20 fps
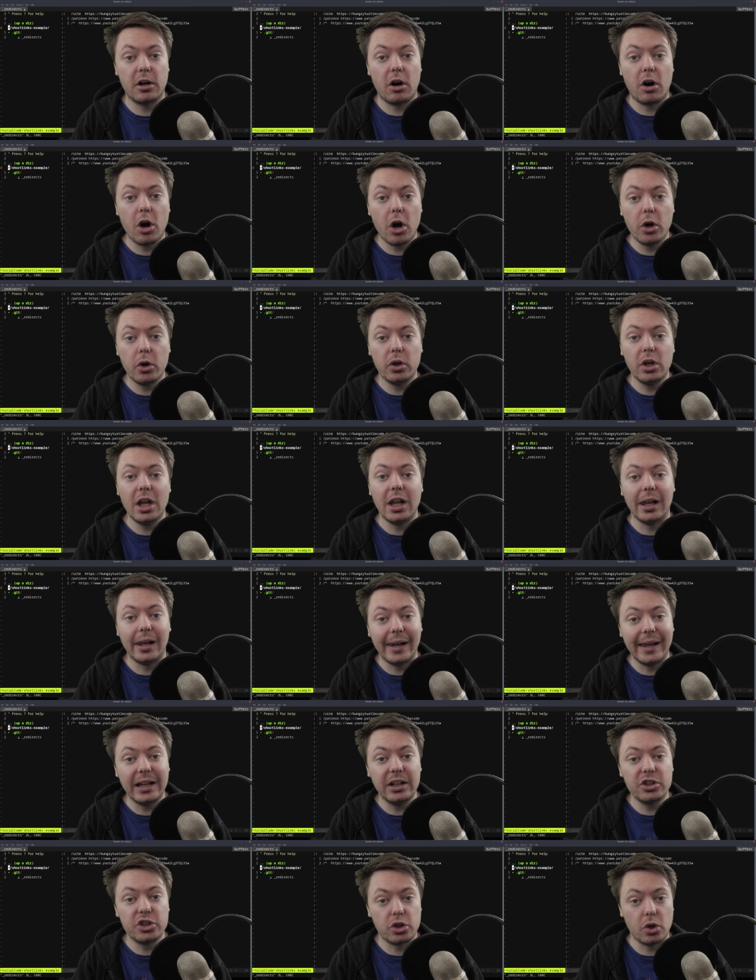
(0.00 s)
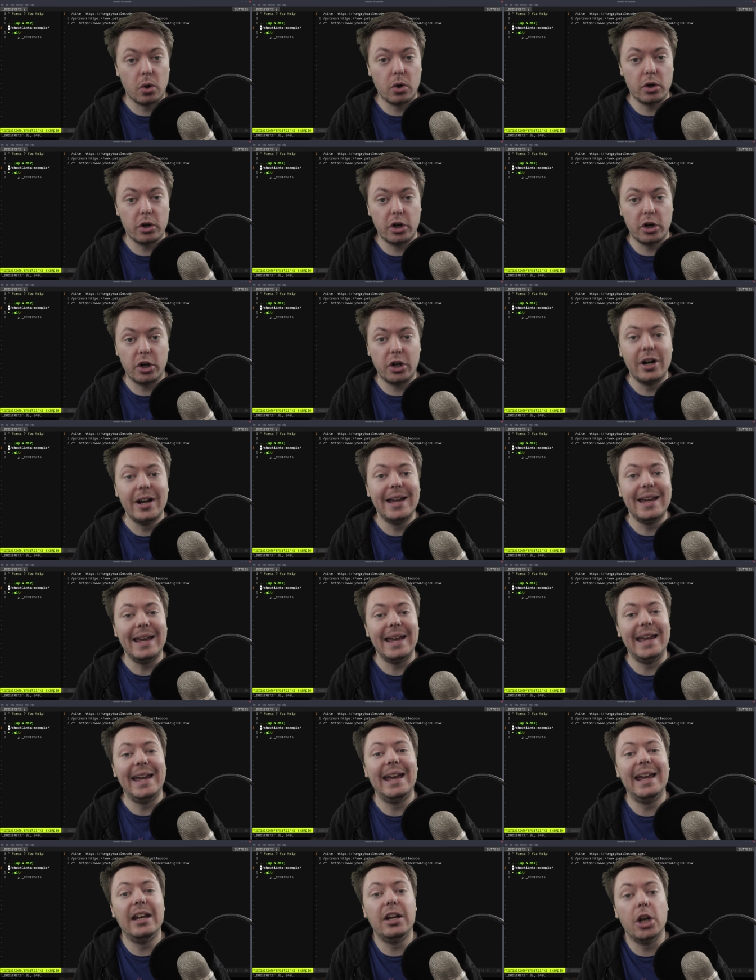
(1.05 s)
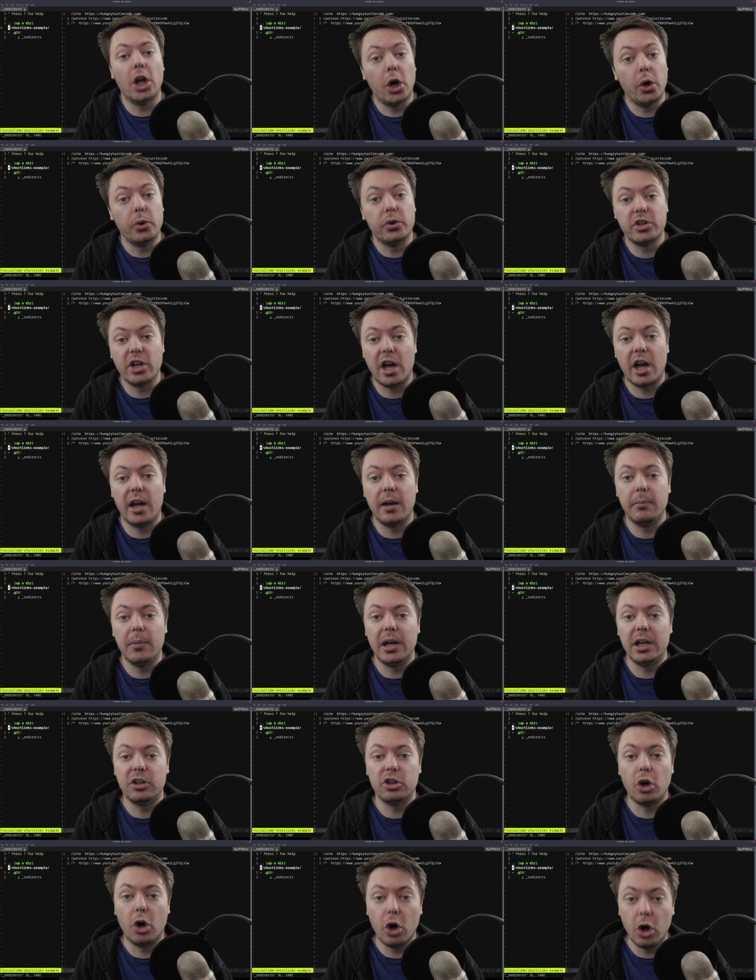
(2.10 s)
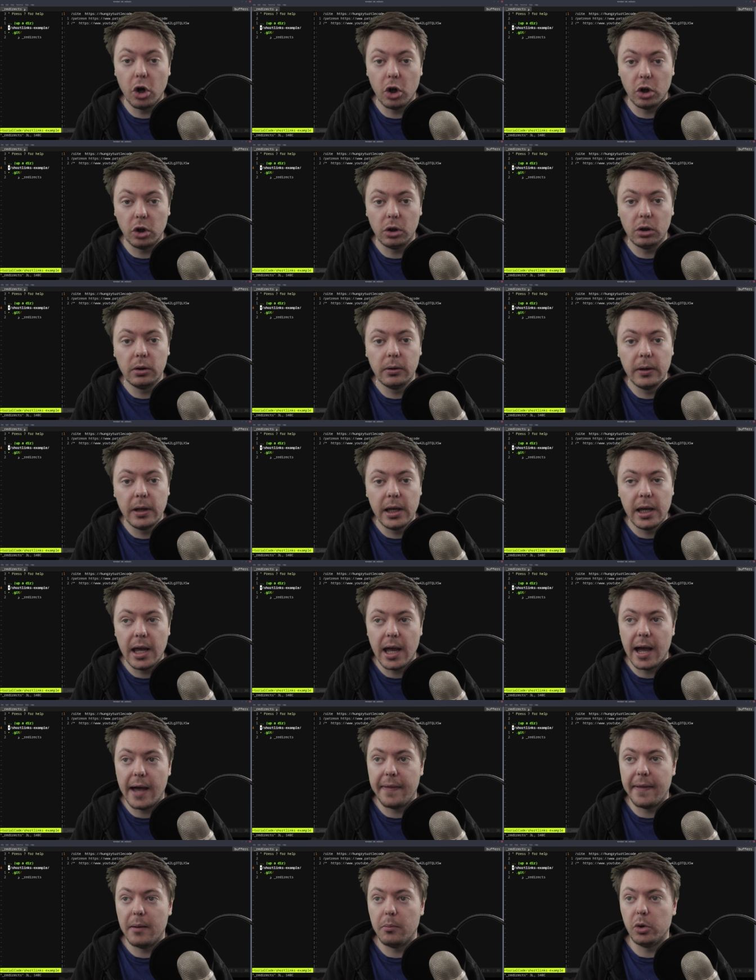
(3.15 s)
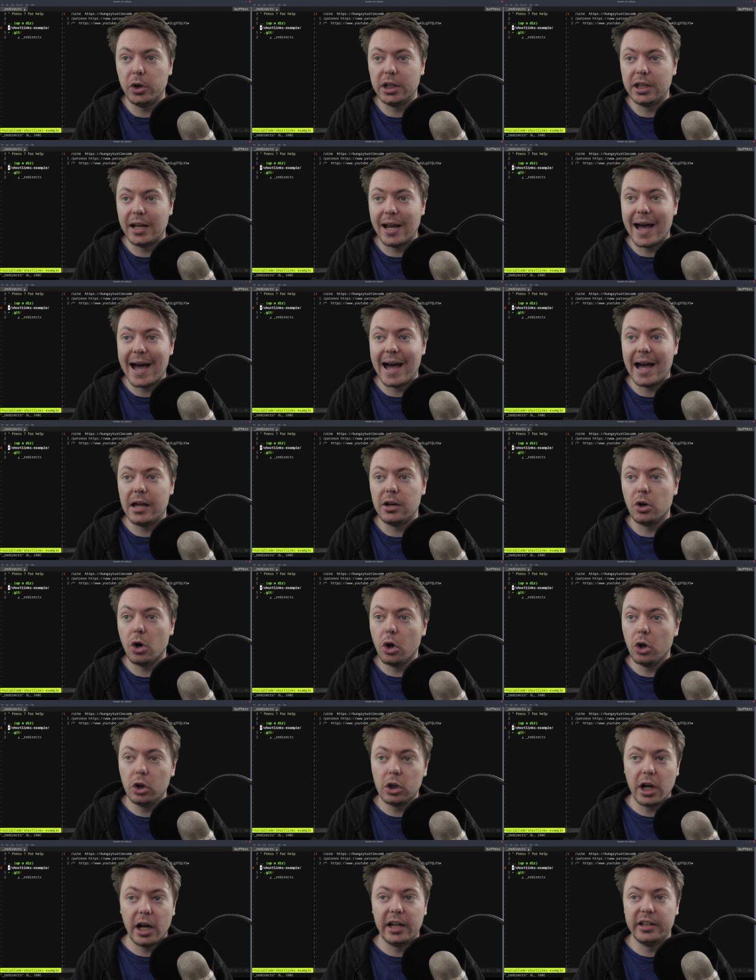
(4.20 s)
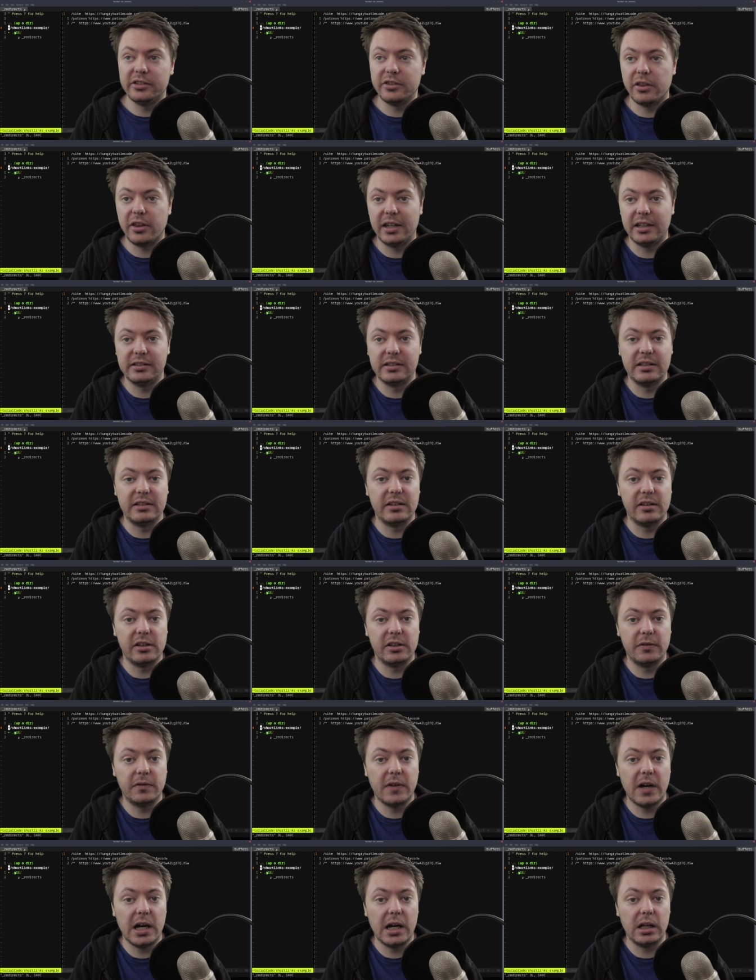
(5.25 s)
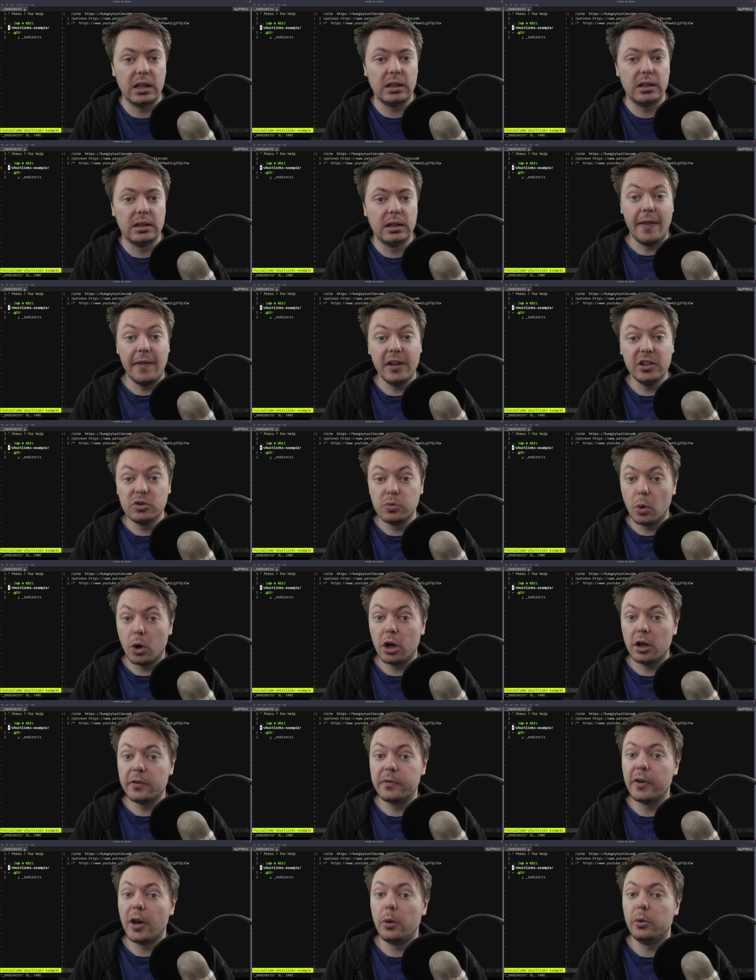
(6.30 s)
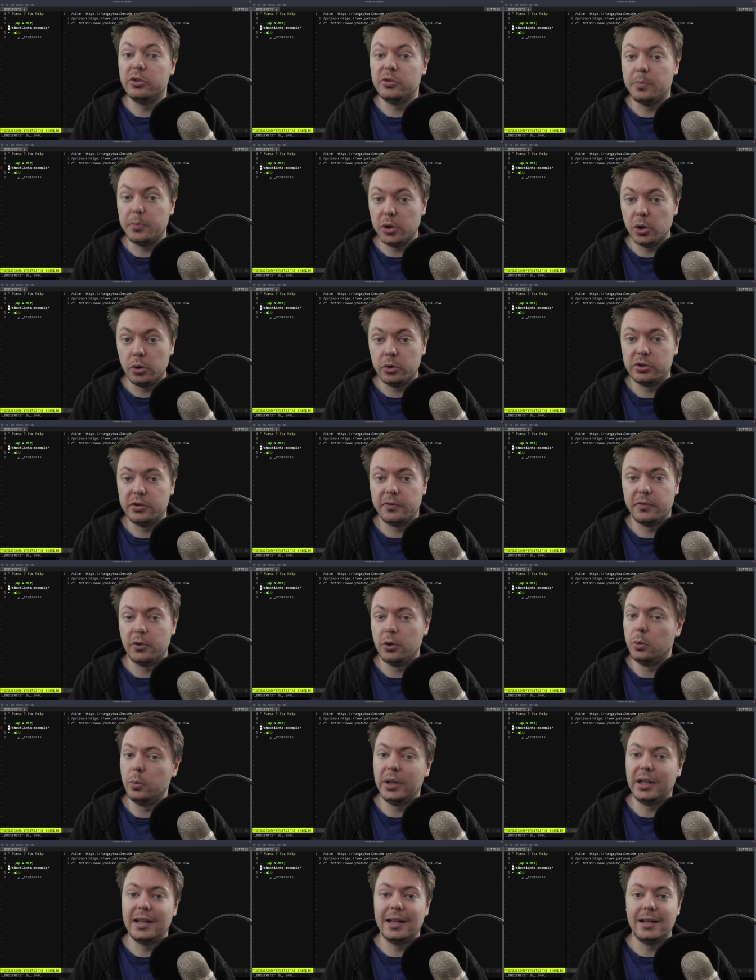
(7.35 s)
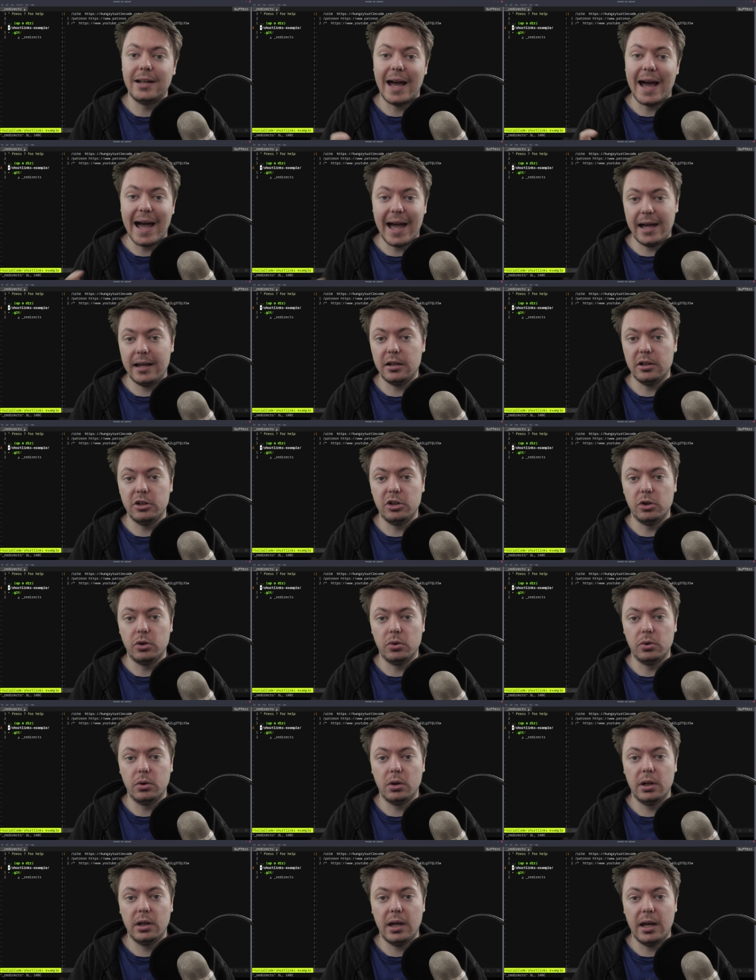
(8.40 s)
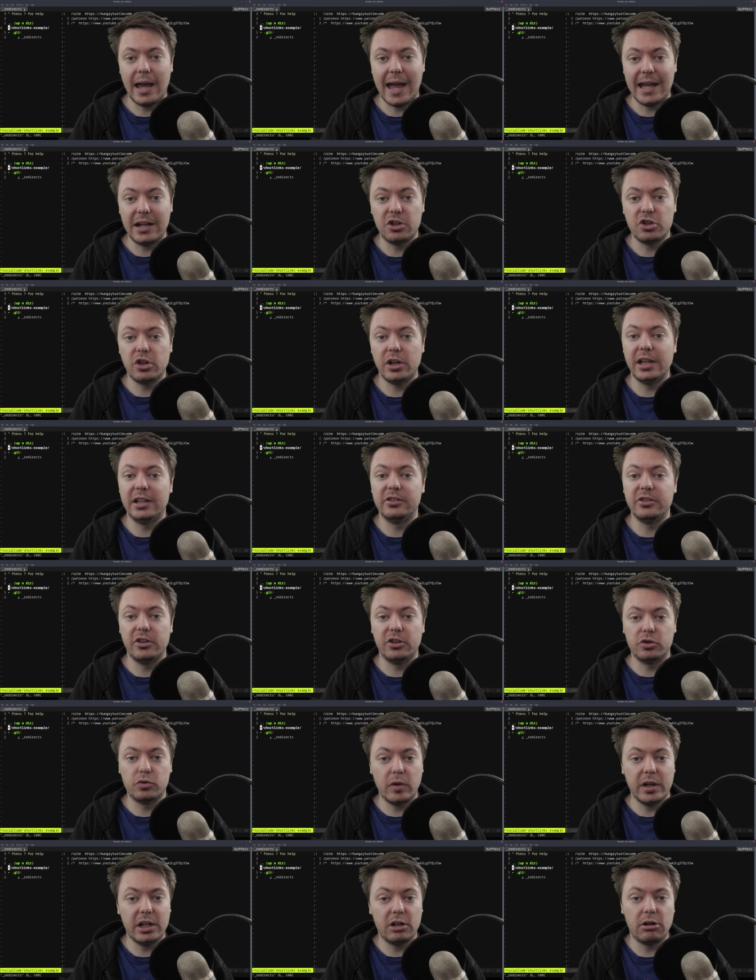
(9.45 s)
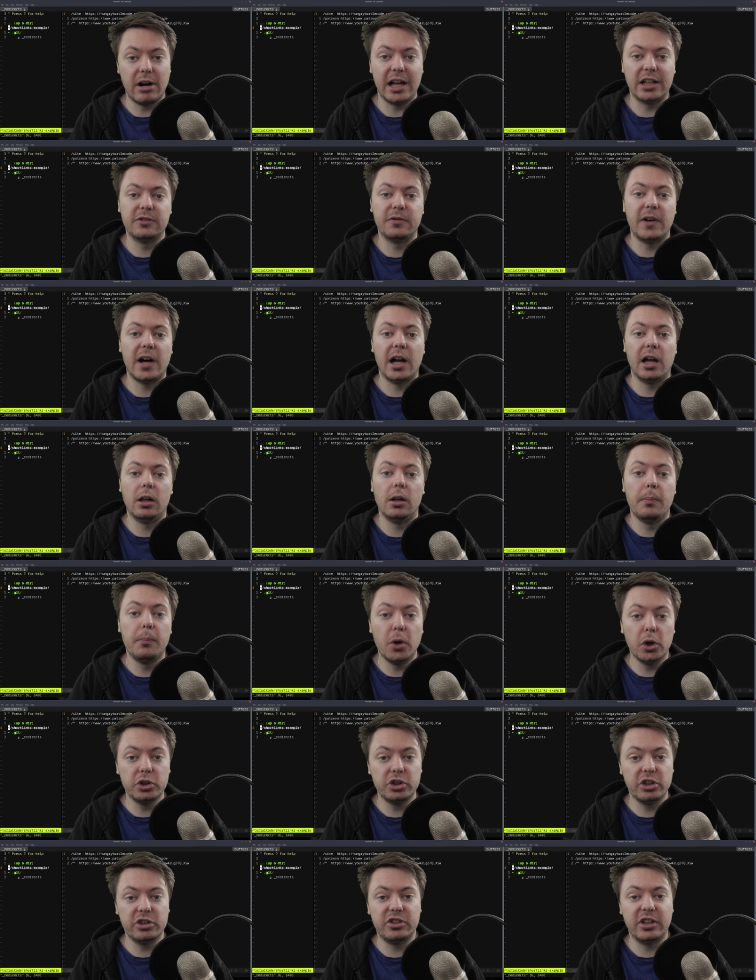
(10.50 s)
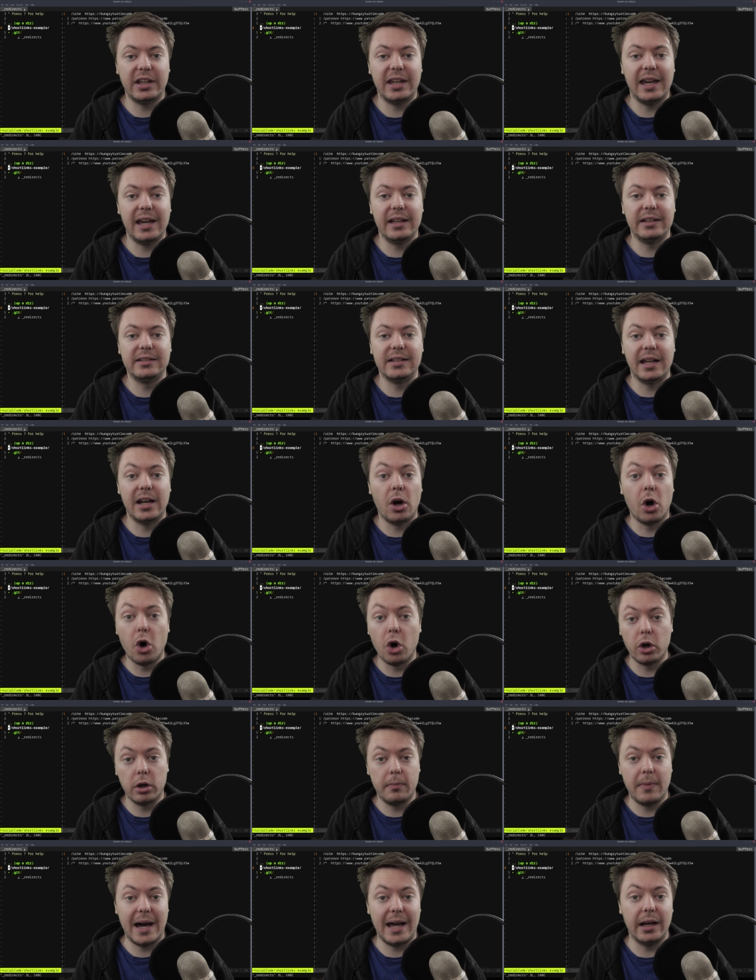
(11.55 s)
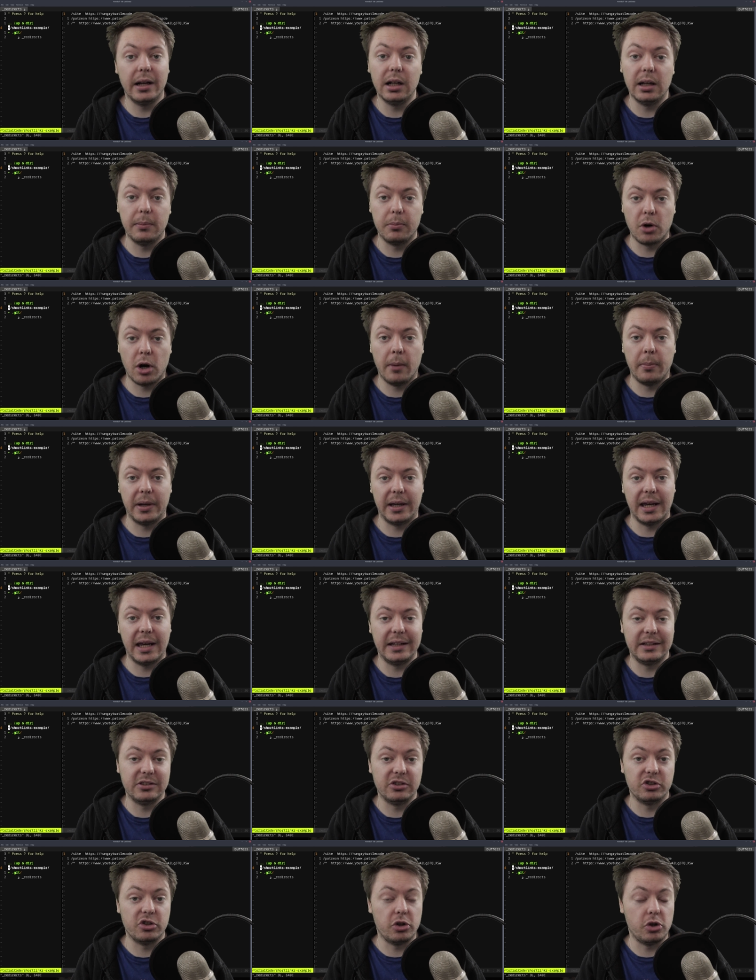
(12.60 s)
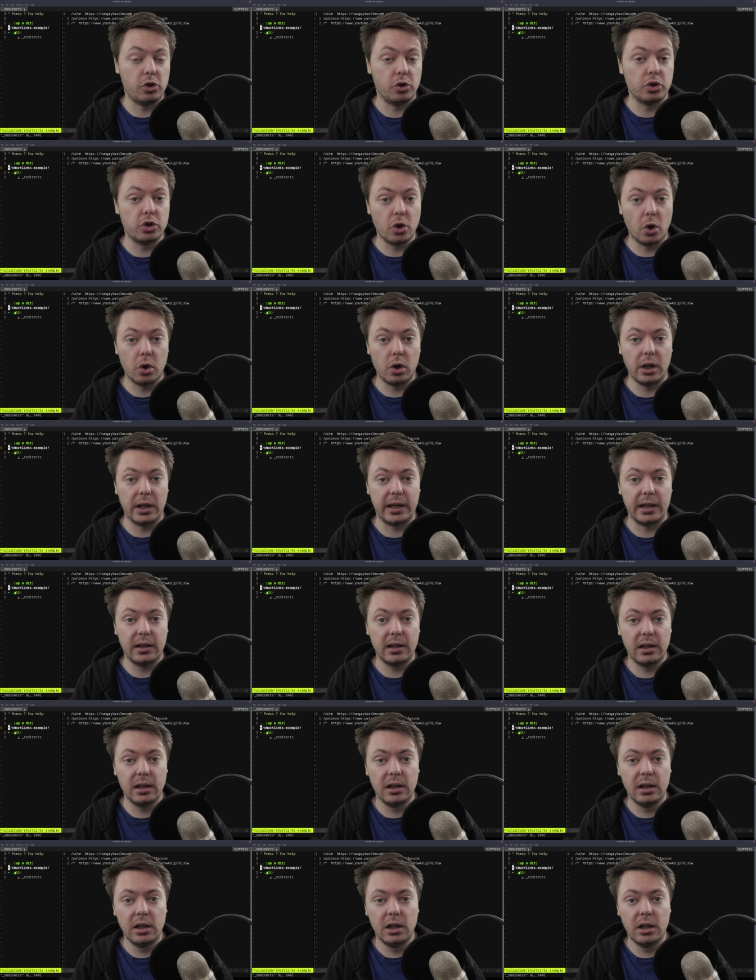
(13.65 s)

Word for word: our own link shortener in no time at all. And then we can add all kinds of things into this file. And this workflow is beautiful. We can add a new entry into this redirect file, push it to Git, and it automatically propagates as a new short link.